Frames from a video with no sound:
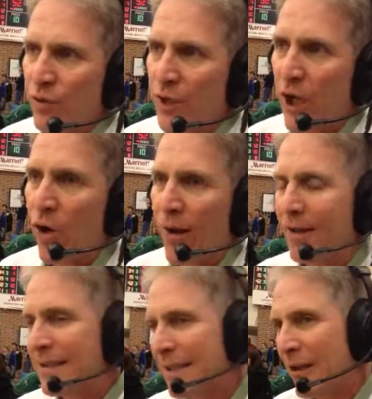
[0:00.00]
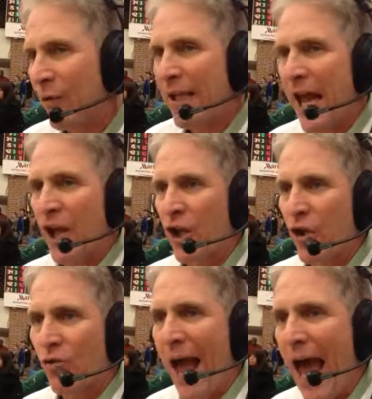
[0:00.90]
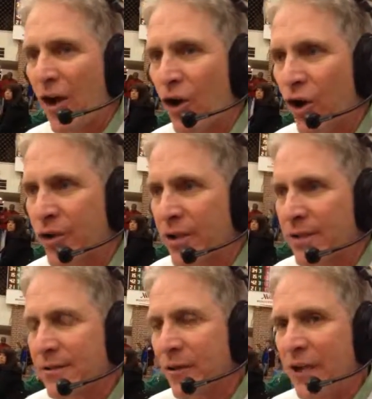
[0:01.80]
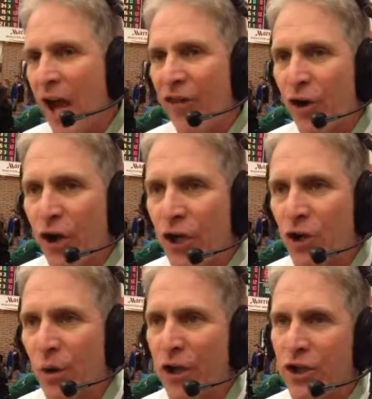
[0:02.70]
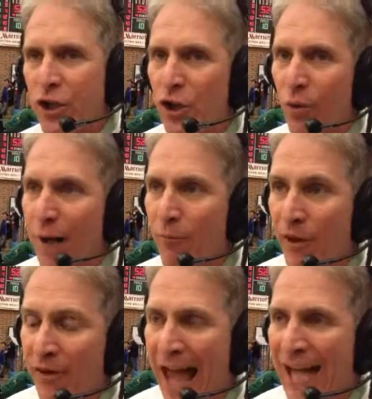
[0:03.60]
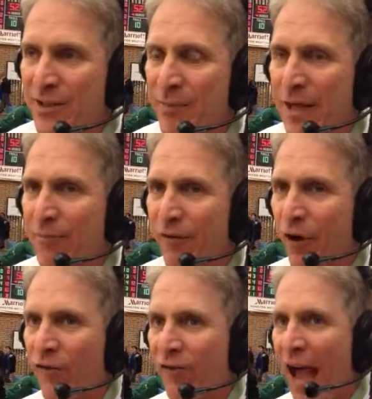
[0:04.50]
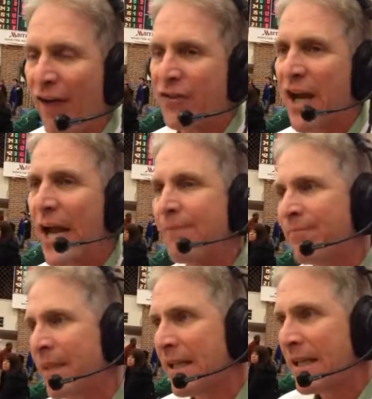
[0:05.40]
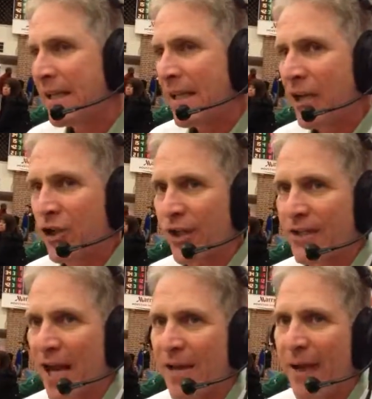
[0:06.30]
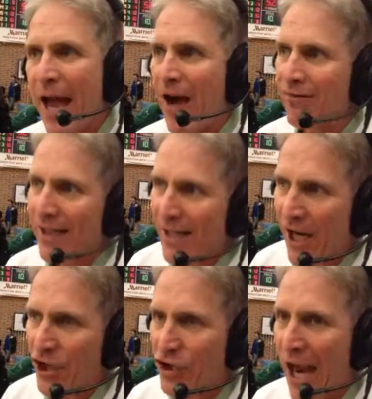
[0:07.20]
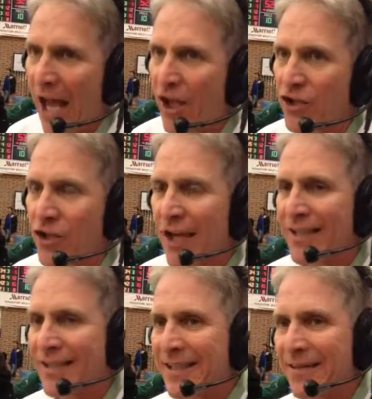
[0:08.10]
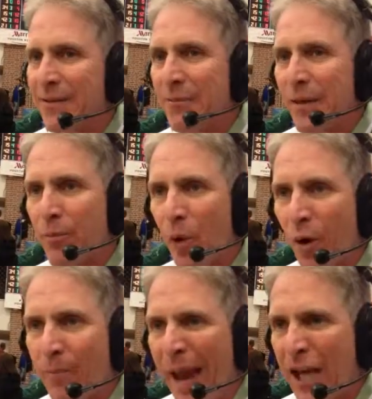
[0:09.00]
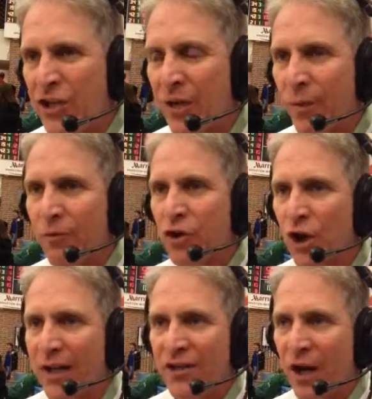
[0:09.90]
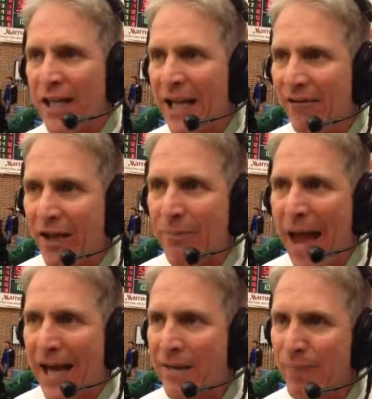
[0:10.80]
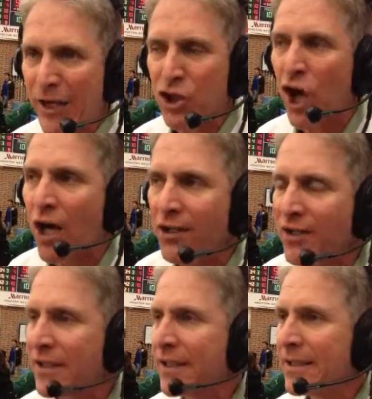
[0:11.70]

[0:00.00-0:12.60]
you know, we got a little rattled. We are down 30 to 22 right from the last minute before the halftime. We took a timeout. It kind of challenged us to, to be more patient. We were starting to trying to get everything back in big chunks,